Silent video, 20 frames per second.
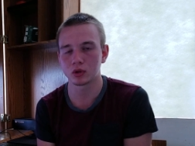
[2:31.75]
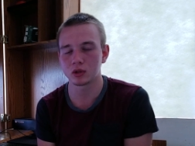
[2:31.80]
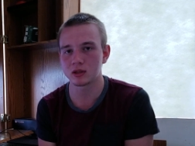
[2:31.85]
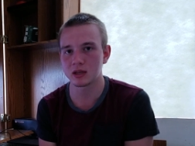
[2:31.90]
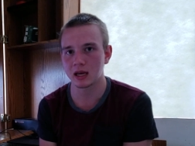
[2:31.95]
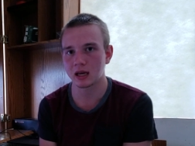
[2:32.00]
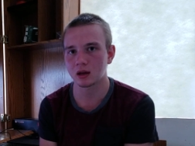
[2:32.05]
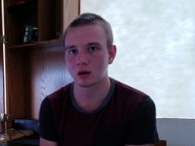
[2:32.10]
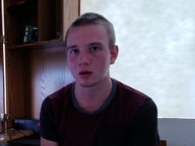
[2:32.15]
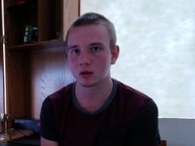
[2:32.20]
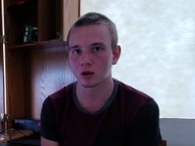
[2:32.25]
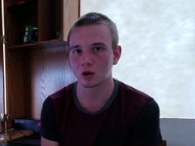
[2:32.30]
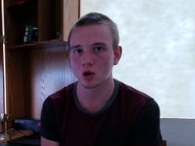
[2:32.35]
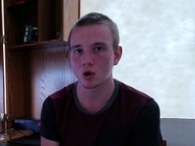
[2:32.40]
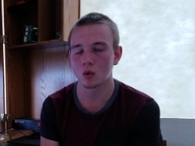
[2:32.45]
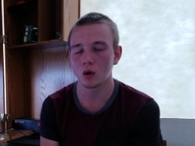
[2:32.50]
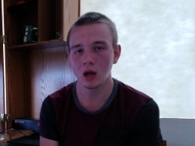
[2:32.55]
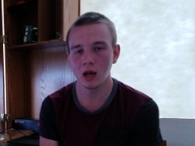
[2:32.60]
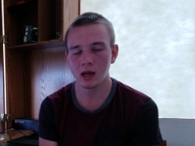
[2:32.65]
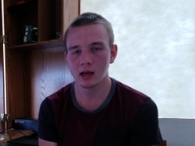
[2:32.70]
You take it on the
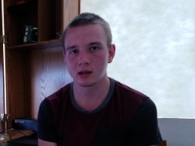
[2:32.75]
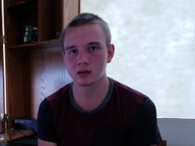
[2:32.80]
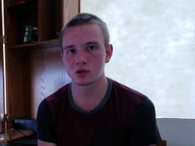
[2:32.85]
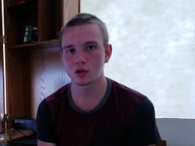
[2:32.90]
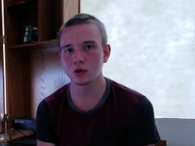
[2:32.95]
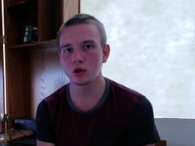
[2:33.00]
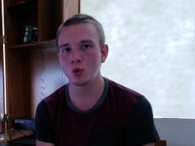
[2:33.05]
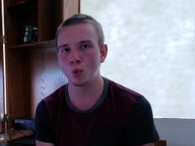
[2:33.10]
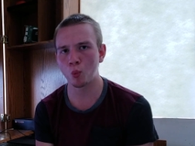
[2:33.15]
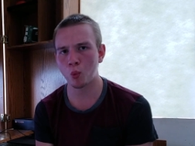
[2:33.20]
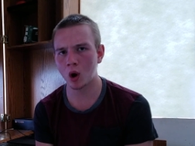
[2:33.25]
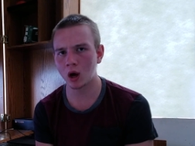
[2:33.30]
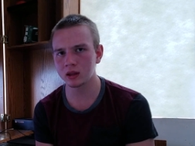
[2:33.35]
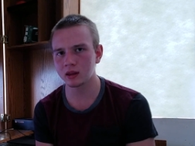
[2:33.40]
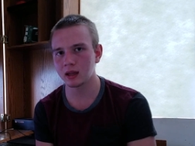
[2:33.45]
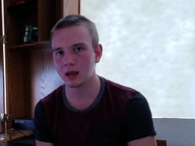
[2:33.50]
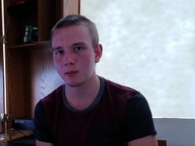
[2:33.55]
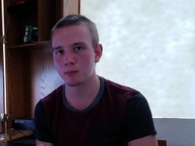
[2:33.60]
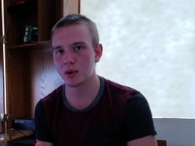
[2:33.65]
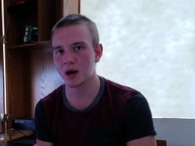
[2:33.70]
go, and so you
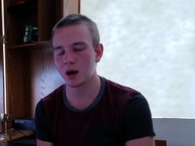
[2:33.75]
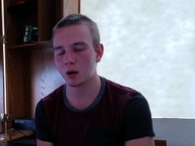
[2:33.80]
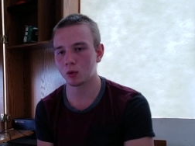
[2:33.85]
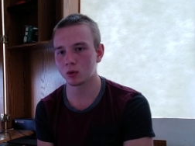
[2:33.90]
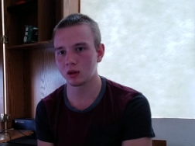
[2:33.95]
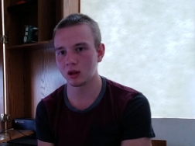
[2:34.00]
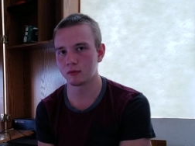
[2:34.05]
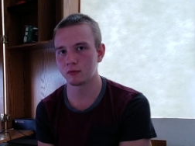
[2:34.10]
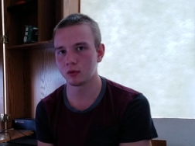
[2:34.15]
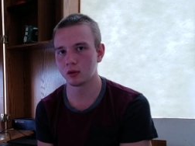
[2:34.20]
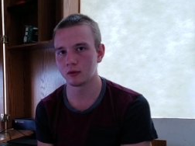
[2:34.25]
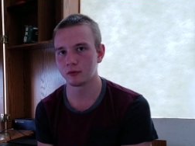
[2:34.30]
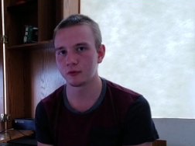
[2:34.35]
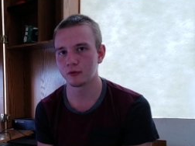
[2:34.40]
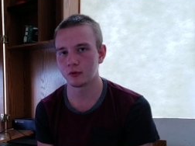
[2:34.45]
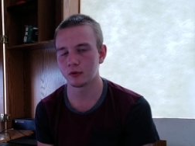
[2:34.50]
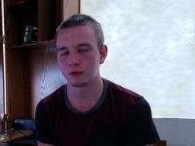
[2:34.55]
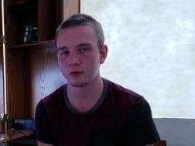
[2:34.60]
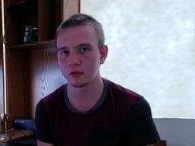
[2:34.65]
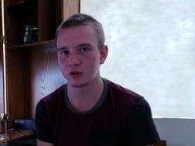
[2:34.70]
want that power level
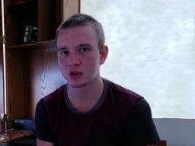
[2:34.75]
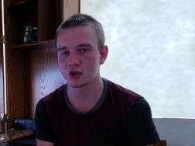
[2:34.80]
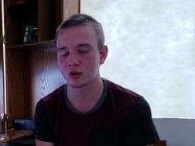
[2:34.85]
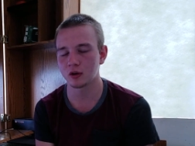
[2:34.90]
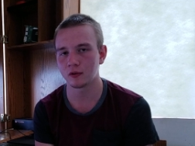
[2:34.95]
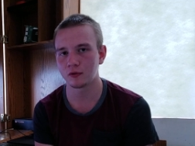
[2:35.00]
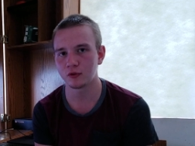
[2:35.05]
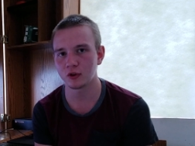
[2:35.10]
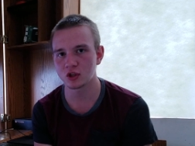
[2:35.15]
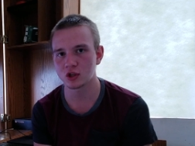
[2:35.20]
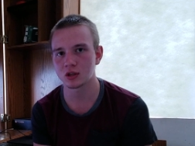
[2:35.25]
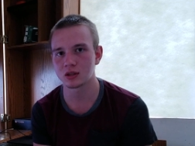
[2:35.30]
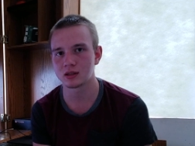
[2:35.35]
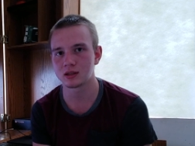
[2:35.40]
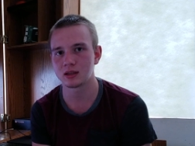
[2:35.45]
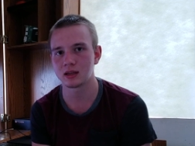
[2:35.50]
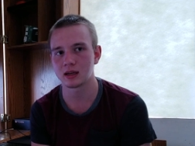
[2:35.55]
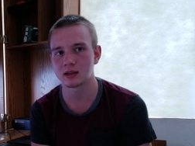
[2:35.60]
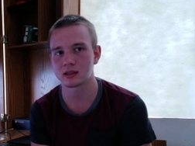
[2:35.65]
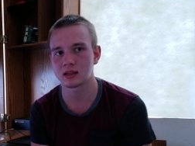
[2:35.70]
of
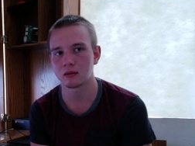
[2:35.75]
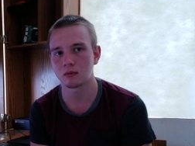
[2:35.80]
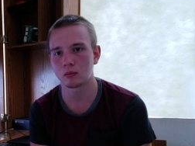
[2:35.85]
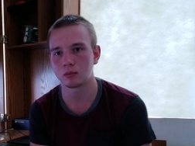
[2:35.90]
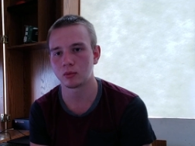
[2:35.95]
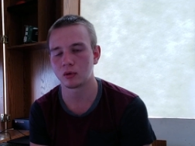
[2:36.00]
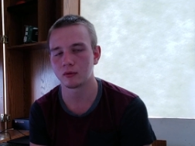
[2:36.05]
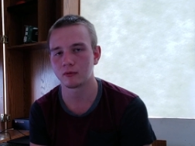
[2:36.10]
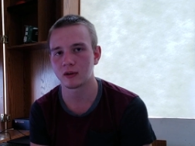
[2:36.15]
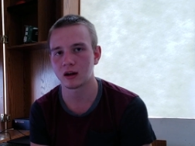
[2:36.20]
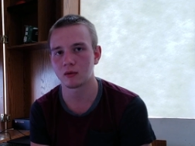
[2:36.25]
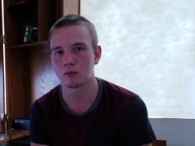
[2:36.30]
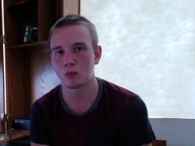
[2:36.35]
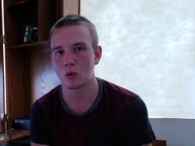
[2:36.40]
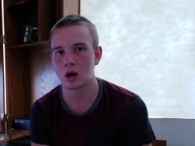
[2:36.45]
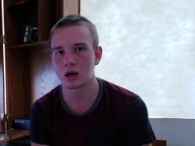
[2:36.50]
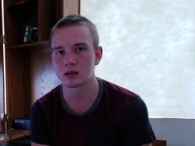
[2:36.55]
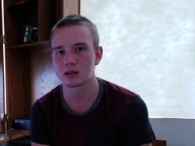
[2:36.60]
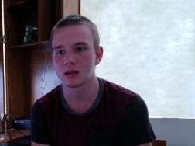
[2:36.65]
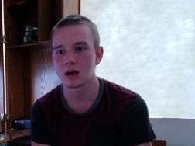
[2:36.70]
efficiency at seven point five
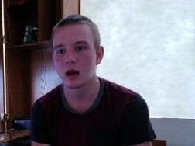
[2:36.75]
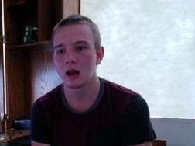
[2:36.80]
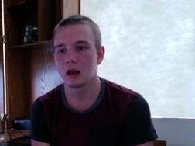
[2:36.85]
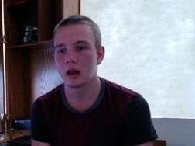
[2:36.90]
watts,